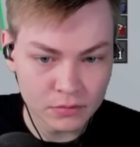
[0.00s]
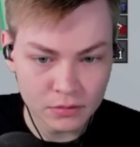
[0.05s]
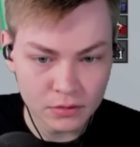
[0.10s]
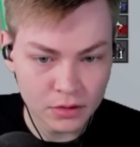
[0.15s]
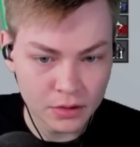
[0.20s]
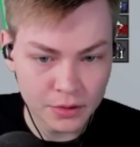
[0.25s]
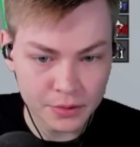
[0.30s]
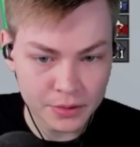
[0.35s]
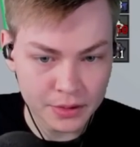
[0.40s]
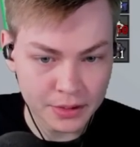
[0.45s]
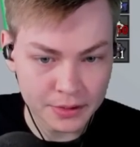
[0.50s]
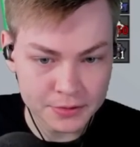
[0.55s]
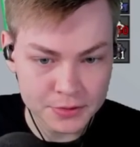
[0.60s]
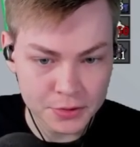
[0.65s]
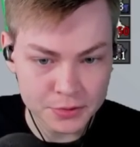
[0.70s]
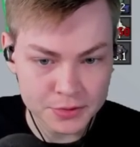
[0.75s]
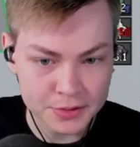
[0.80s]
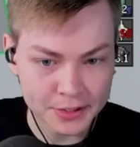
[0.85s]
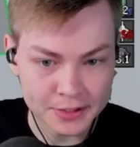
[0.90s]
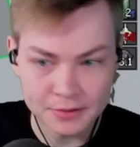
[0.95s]
Okay, so
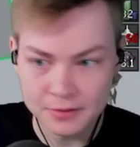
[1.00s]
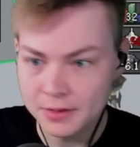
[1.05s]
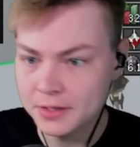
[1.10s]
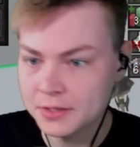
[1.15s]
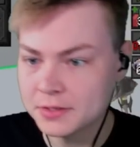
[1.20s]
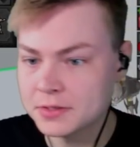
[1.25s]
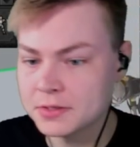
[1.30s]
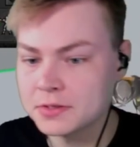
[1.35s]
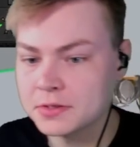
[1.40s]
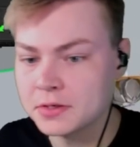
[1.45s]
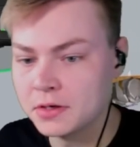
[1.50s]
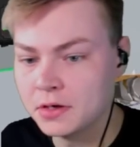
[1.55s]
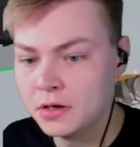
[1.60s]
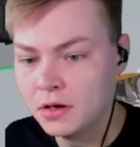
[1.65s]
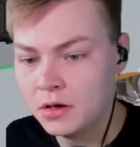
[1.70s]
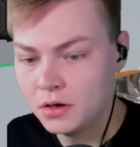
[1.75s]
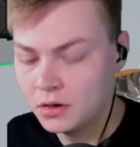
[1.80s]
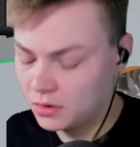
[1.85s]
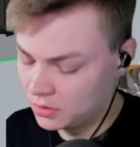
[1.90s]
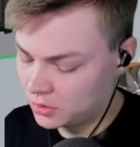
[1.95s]
it's like this.
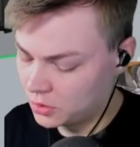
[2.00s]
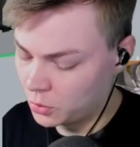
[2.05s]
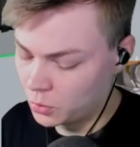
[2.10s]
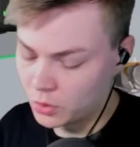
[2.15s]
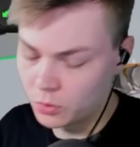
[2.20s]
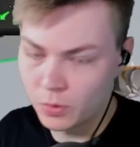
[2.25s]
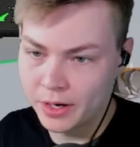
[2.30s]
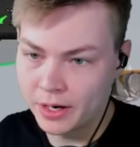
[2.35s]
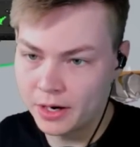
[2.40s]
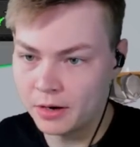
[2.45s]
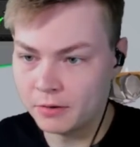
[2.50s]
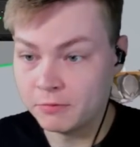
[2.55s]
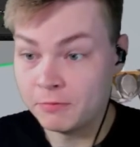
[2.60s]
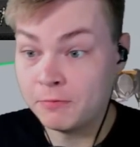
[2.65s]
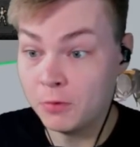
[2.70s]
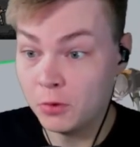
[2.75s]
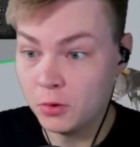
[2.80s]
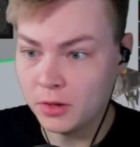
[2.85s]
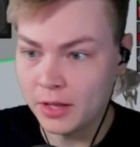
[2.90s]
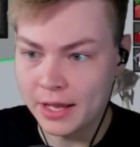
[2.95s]
You would wear
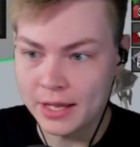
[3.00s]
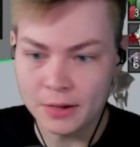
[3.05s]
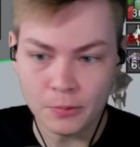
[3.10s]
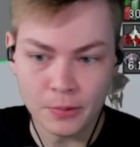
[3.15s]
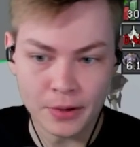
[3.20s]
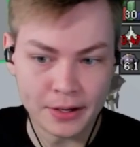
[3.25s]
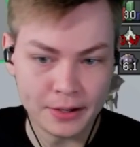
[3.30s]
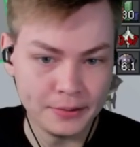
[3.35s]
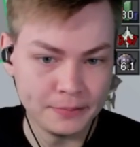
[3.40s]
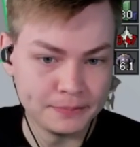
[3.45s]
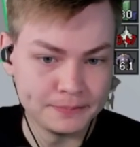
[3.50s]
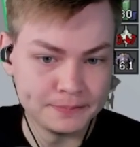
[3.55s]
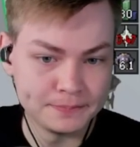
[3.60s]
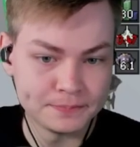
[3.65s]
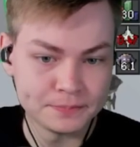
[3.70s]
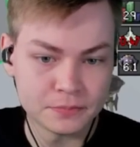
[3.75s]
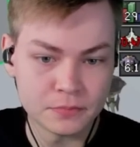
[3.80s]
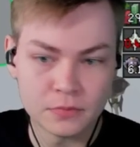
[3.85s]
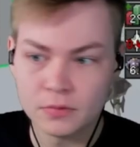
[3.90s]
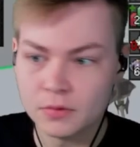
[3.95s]
full 8-way
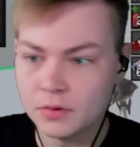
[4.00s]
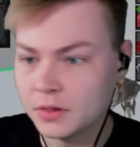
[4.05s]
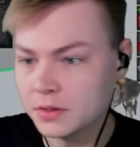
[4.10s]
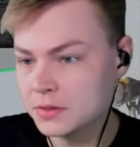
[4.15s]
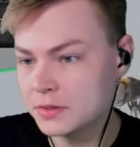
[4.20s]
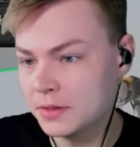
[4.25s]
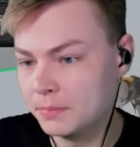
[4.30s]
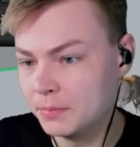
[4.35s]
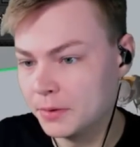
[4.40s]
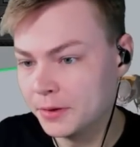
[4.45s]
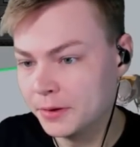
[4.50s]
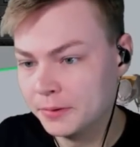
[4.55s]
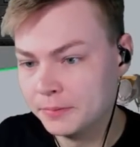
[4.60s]
assembler.